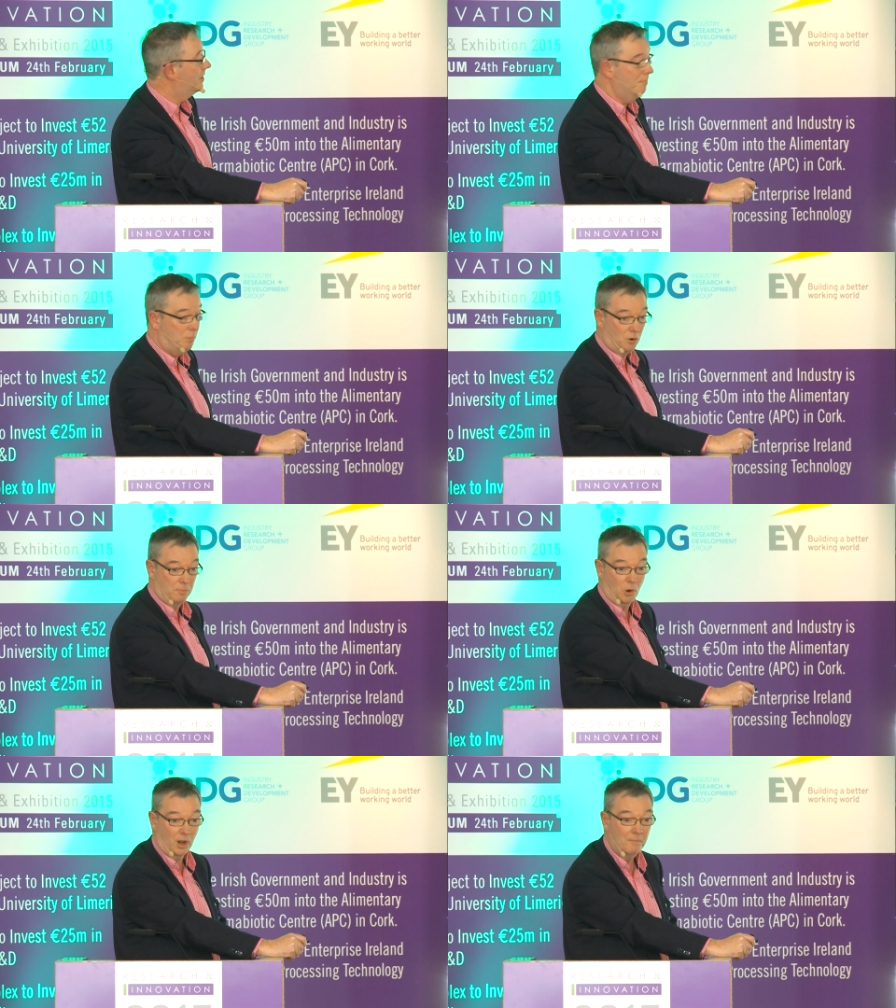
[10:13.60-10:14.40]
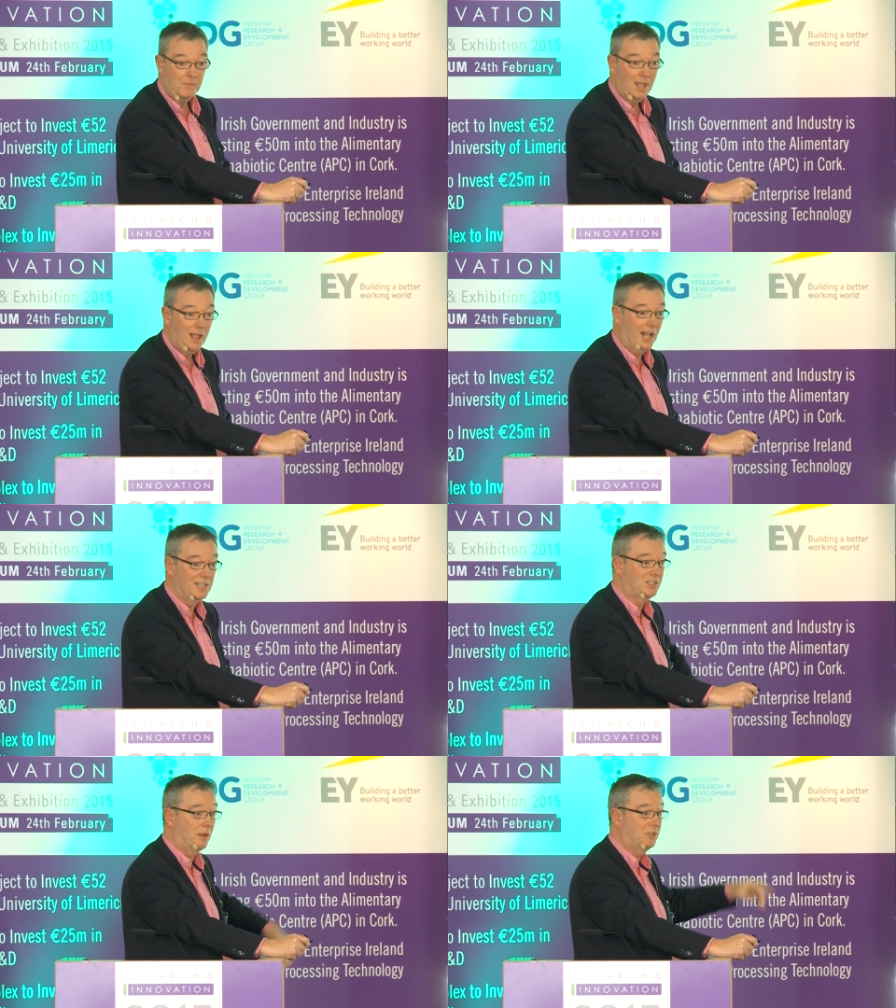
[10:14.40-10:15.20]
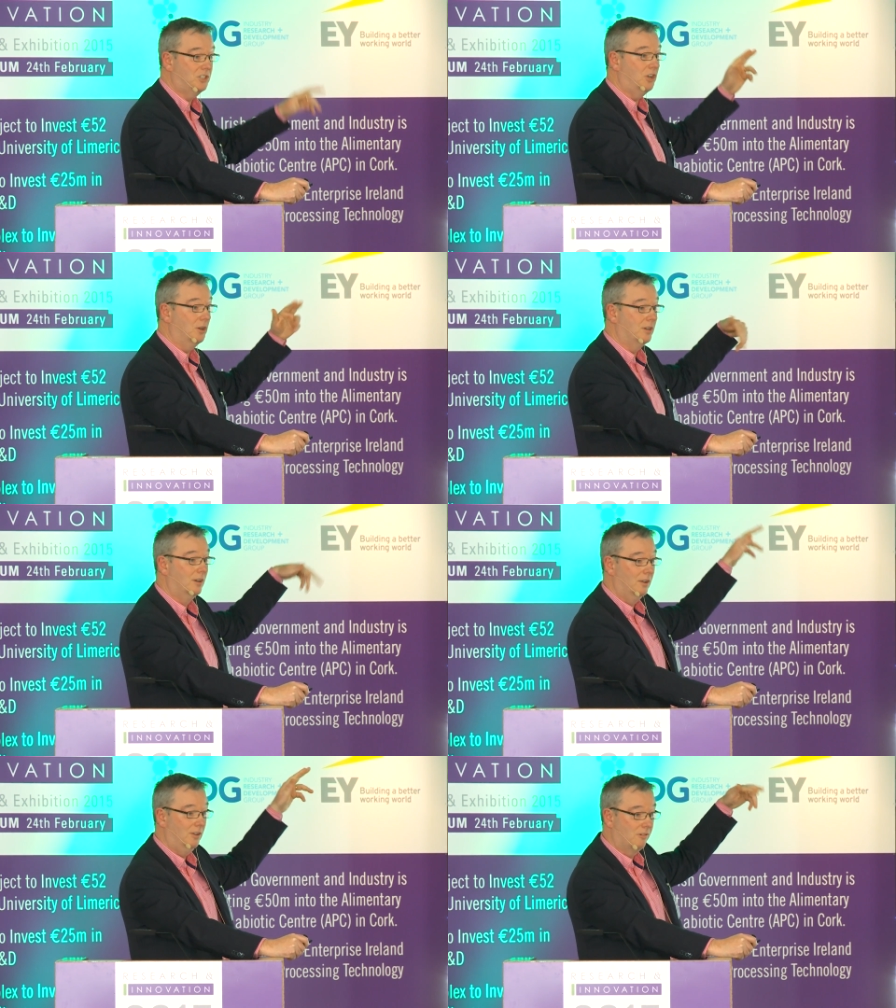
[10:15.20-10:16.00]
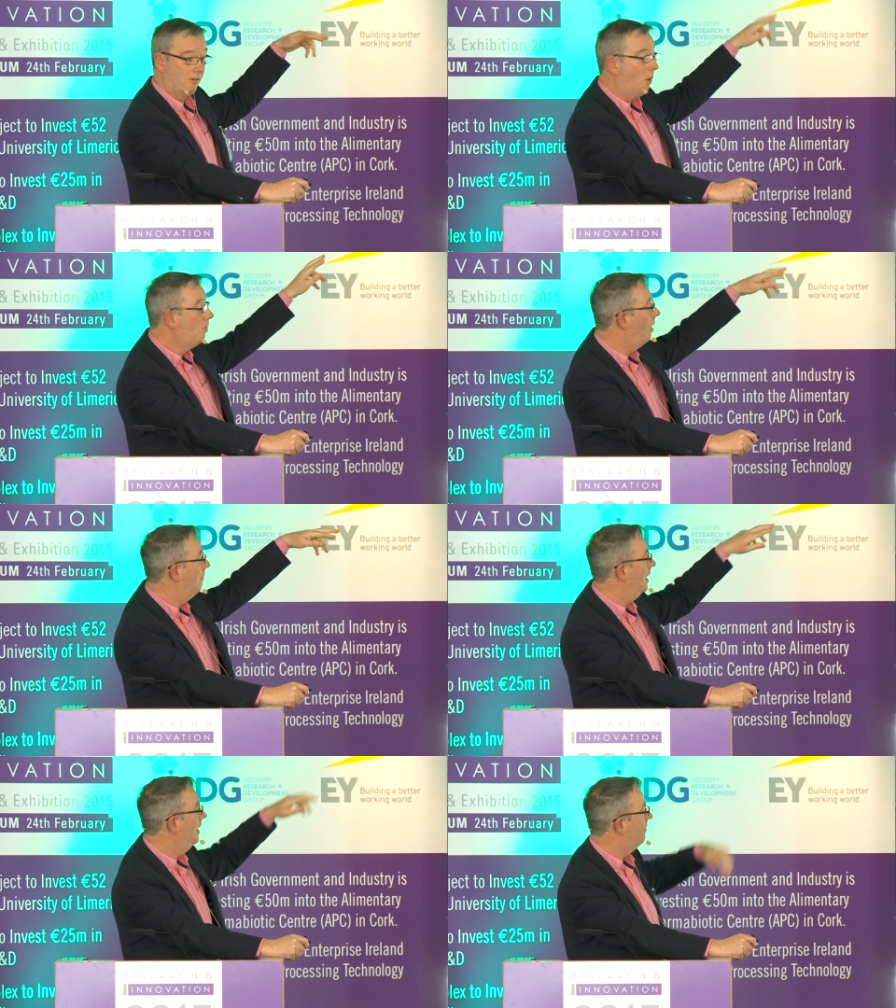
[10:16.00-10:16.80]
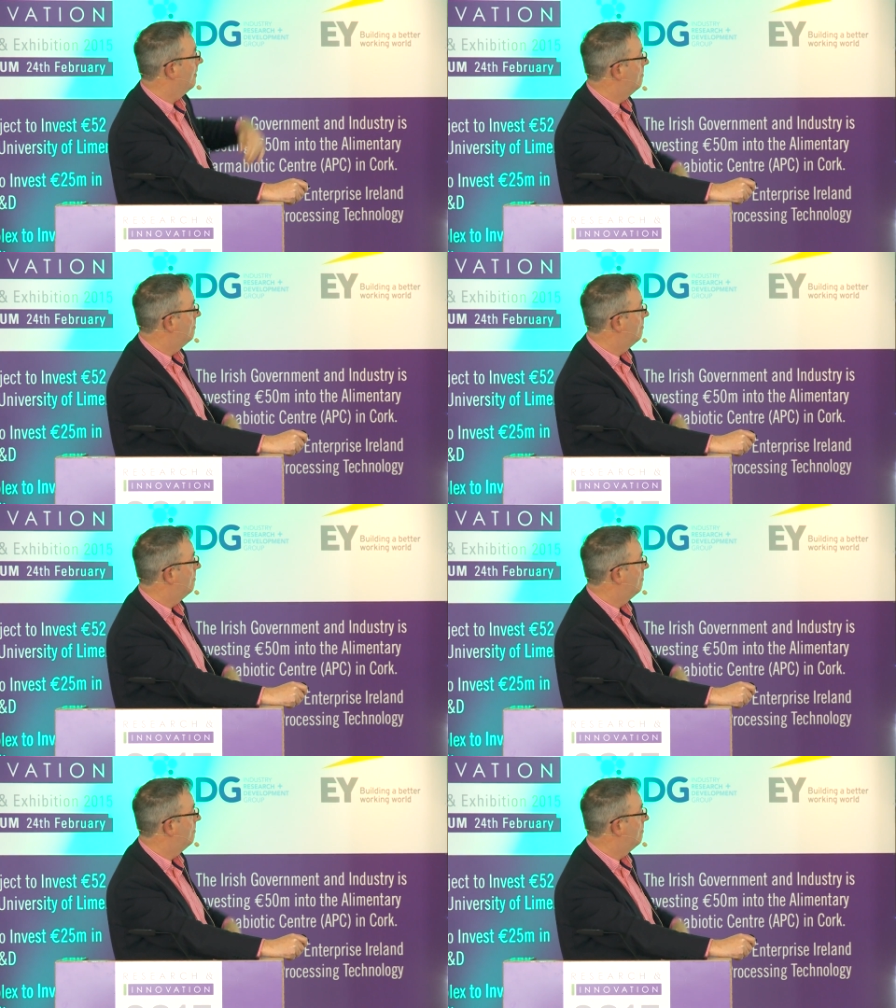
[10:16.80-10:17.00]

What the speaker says: in Board Murrah, and substitute your own company for